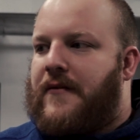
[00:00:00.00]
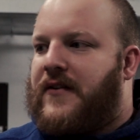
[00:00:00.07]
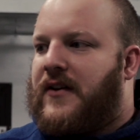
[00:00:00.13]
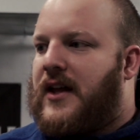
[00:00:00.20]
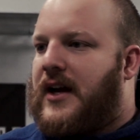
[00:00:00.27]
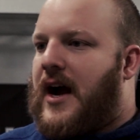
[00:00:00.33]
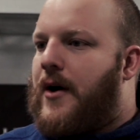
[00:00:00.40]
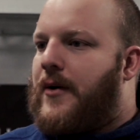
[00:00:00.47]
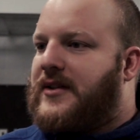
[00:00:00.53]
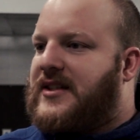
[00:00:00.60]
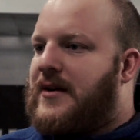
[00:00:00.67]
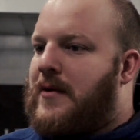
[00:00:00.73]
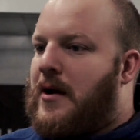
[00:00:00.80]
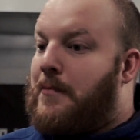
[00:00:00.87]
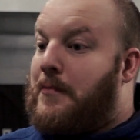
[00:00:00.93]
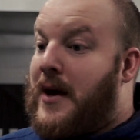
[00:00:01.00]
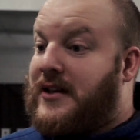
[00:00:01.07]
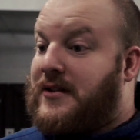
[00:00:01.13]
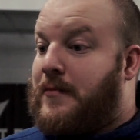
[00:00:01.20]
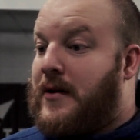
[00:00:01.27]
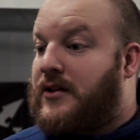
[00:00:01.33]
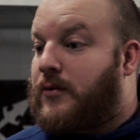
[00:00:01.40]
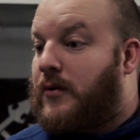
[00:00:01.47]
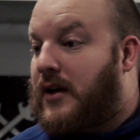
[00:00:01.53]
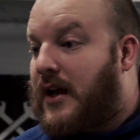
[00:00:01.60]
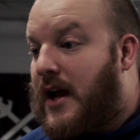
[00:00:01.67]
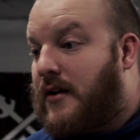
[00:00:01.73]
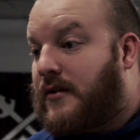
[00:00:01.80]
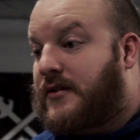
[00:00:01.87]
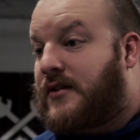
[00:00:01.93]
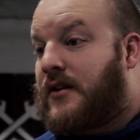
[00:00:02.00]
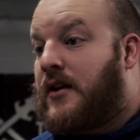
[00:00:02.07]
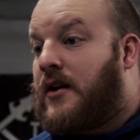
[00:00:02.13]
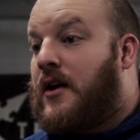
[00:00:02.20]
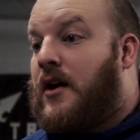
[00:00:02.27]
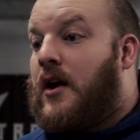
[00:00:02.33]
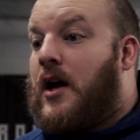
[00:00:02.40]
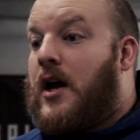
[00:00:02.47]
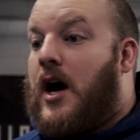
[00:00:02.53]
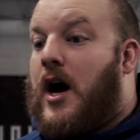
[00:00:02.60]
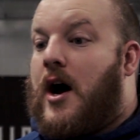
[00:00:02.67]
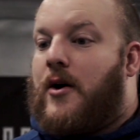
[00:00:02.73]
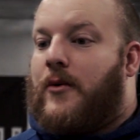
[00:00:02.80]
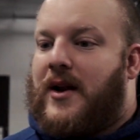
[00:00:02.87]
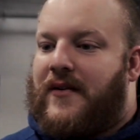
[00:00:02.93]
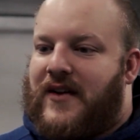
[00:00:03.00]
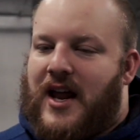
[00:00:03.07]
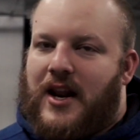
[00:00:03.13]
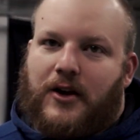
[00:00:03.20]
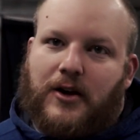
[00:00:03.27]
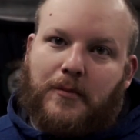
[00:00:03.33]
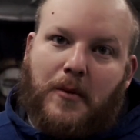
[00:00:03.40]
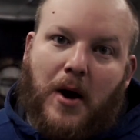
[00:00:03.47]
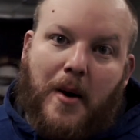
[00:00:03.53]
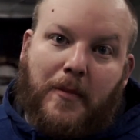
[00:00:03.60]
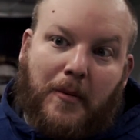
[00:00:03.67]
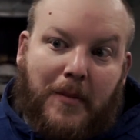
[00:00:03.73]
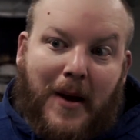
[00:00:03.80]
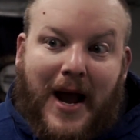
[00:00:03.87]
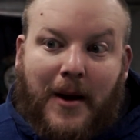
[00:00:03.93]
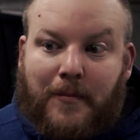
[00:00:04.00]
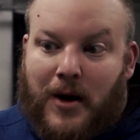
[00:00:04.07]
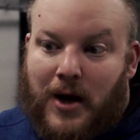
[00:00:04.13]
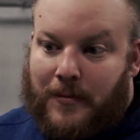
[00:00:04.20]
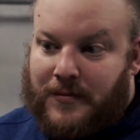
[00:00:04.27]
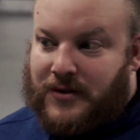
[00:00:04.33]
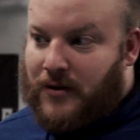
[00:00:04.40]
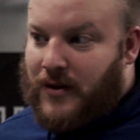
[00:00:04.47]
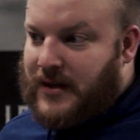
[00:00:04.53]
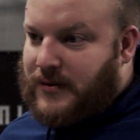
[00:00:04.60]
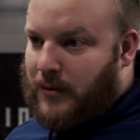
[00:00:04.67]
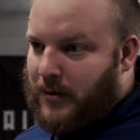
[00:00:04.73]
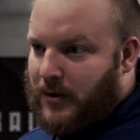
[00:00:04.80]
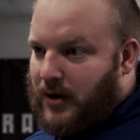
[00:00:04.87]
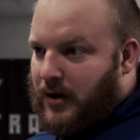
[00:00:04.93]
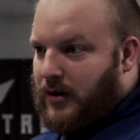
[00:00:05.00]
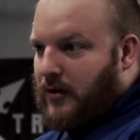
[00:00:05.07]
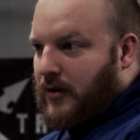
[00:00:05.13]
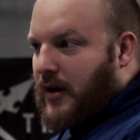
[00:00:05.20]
feel like I always have my best bench workouts when I've got a good upper back pump, so that's what we're doing.